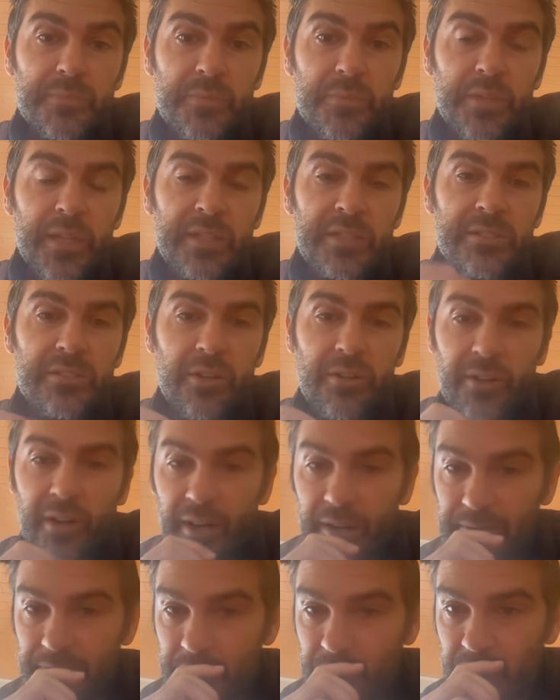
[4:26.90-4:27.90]
let's start
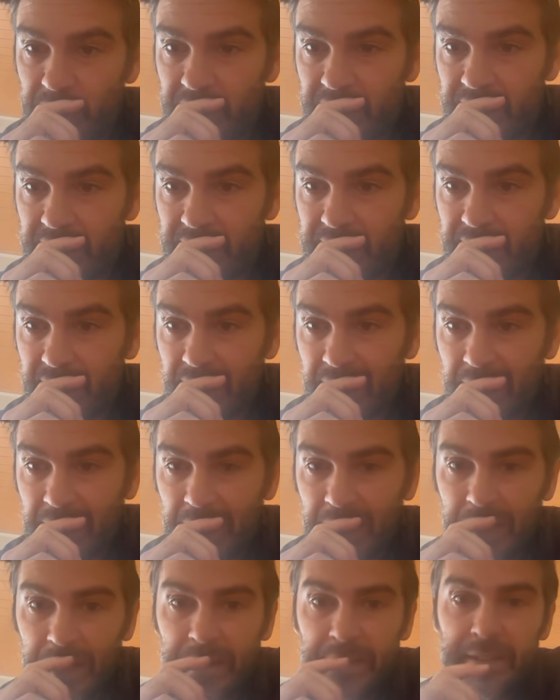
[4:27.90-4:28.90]
off with
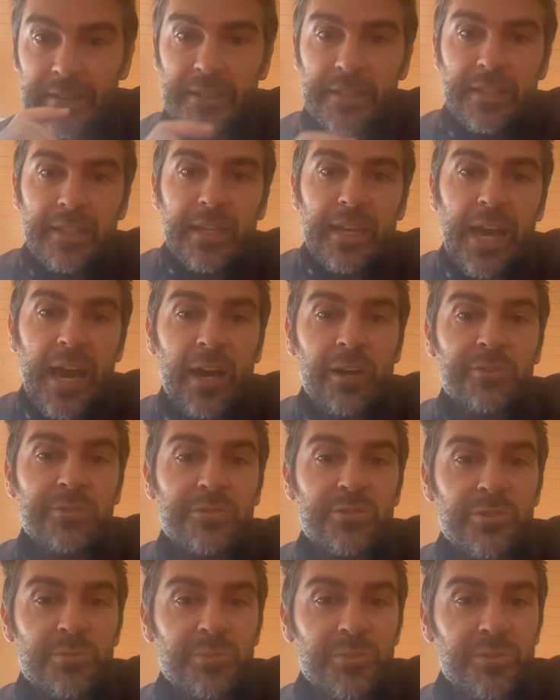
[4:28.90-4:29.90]
how
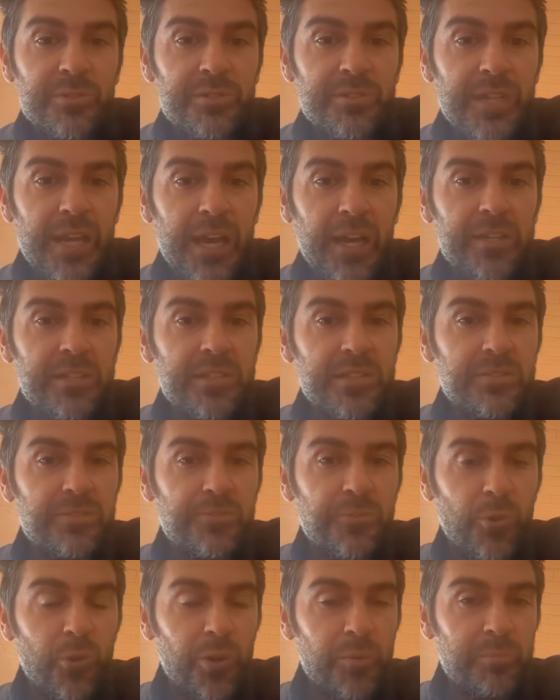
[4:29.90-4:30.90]
tumors actually
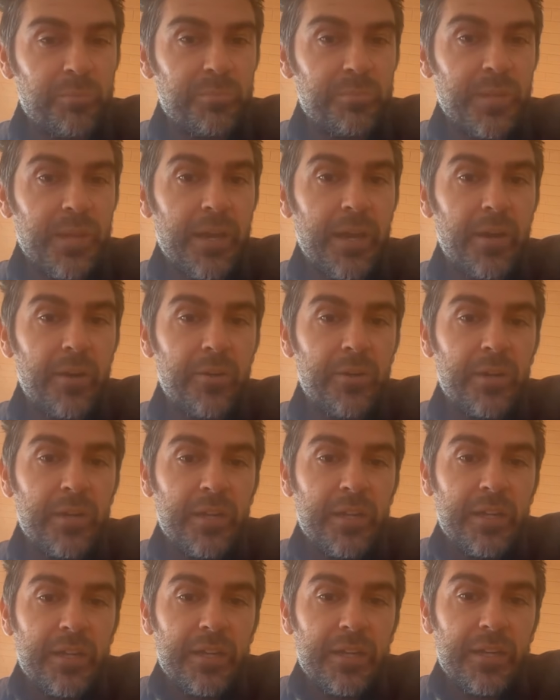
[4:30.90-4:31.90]
form. Now,
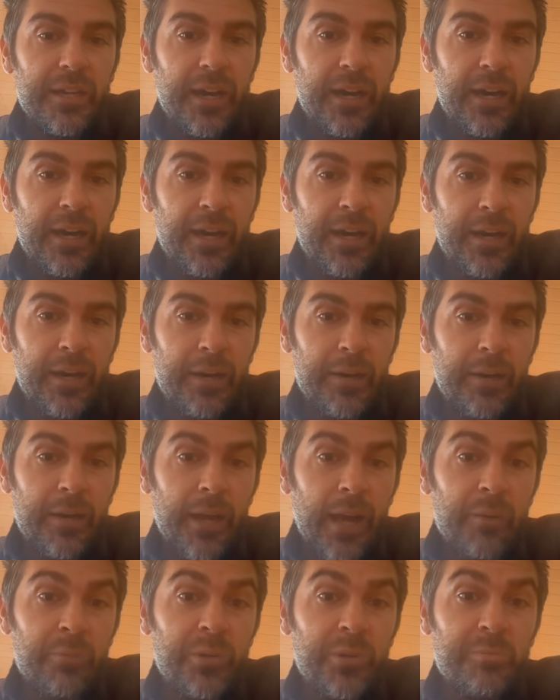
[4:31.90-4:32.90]

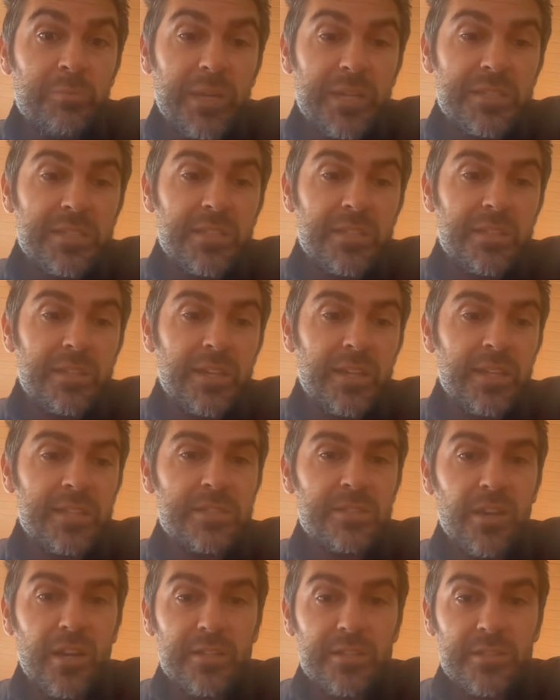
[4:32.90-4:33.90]
I will mention that
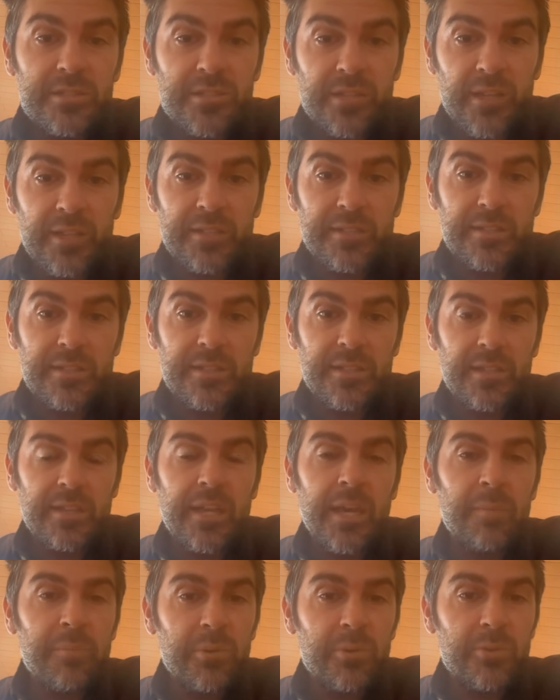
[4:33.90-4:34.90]
it's not just the
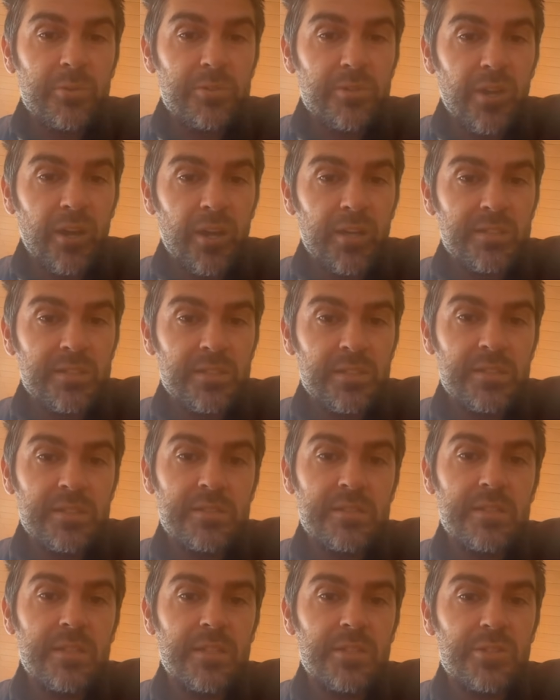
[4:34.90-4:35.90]
chemical
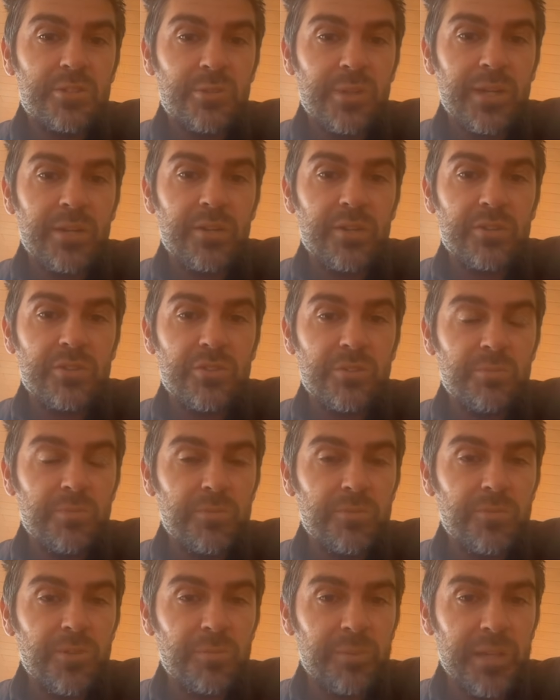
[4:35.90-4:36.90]
toxins that trigger tumor
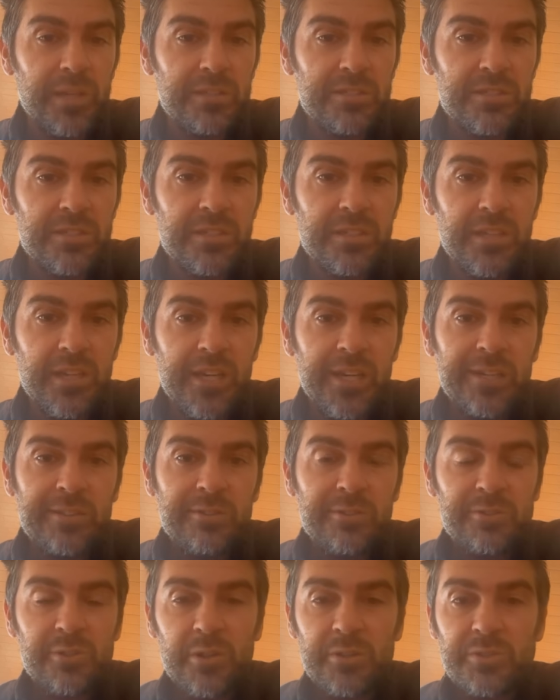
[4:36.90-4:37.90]
formation.
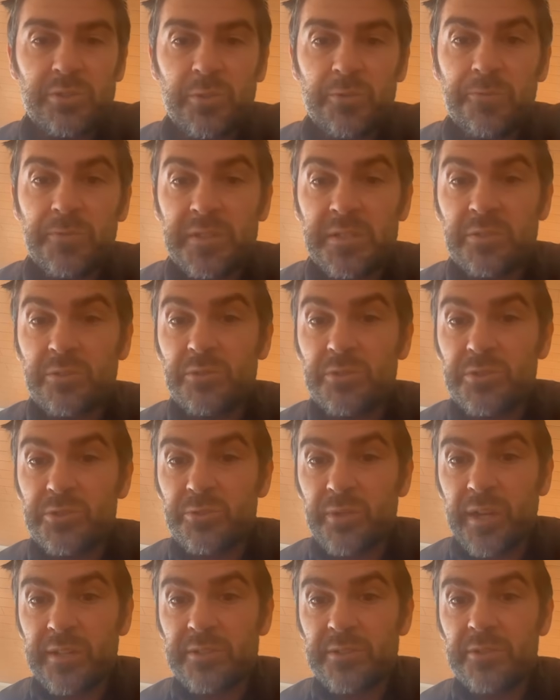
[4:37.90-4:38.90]
There's also physical
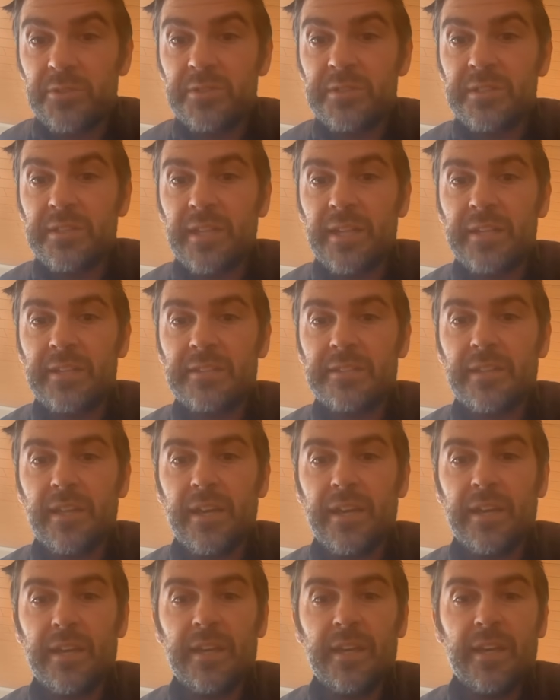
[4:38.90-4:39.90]
stressors, things
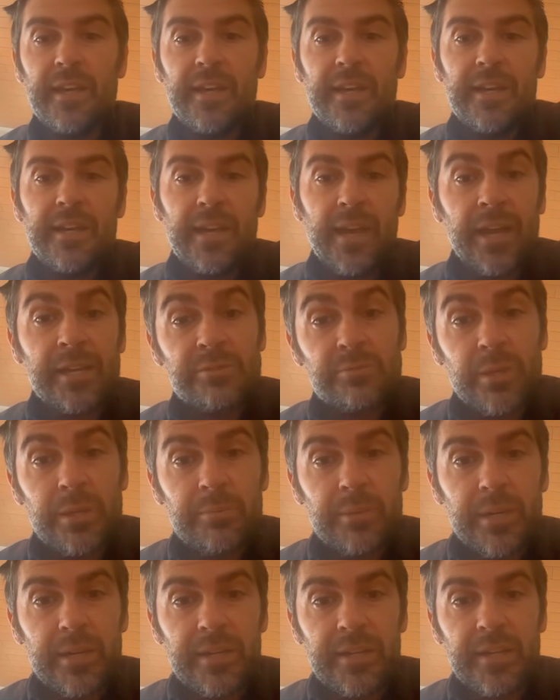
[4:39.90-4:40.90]
like X-ray
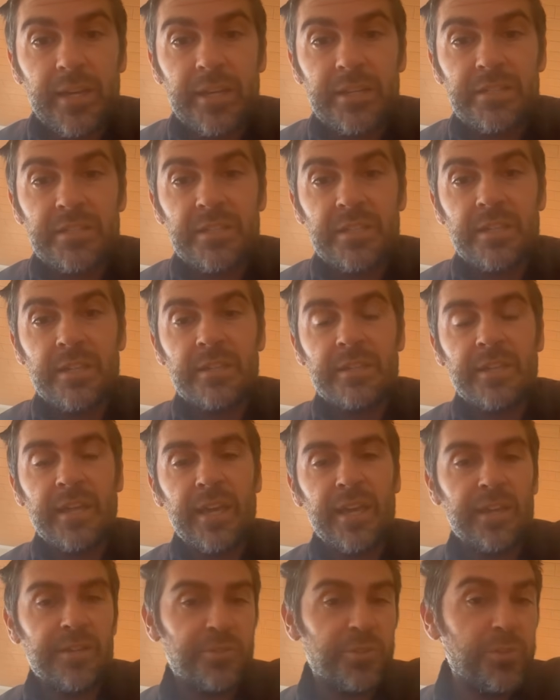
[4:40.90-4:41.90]
radiation
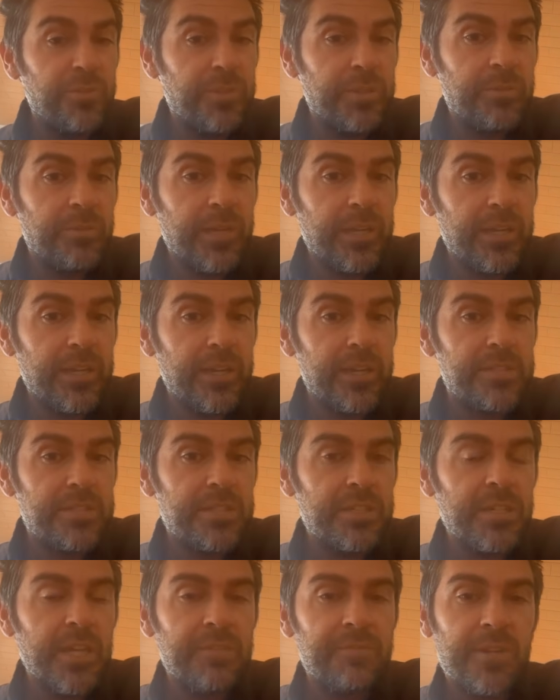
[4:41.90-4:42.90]
and UV
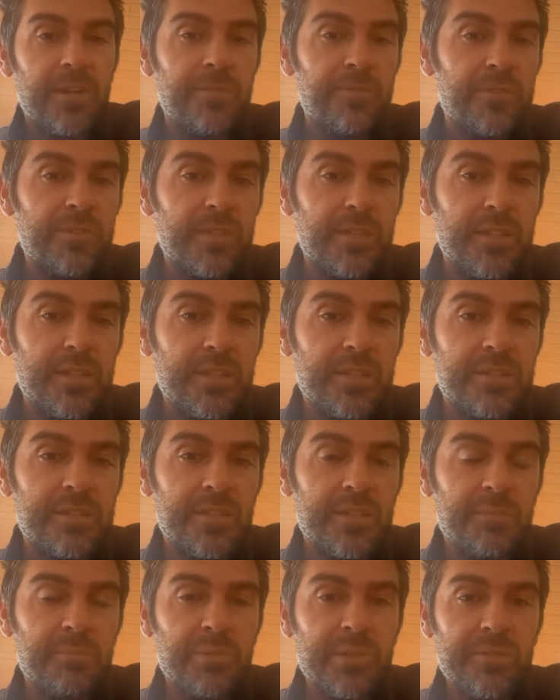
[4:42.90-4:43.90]
radiation. I've covered these
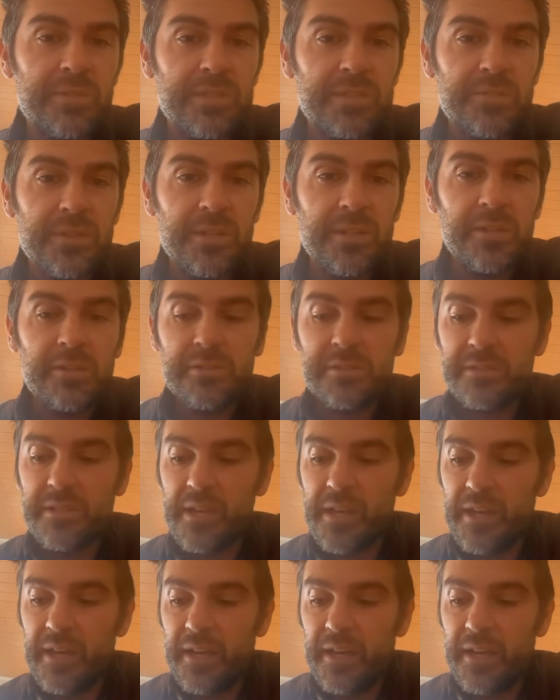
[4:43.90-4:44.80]
in previous videos.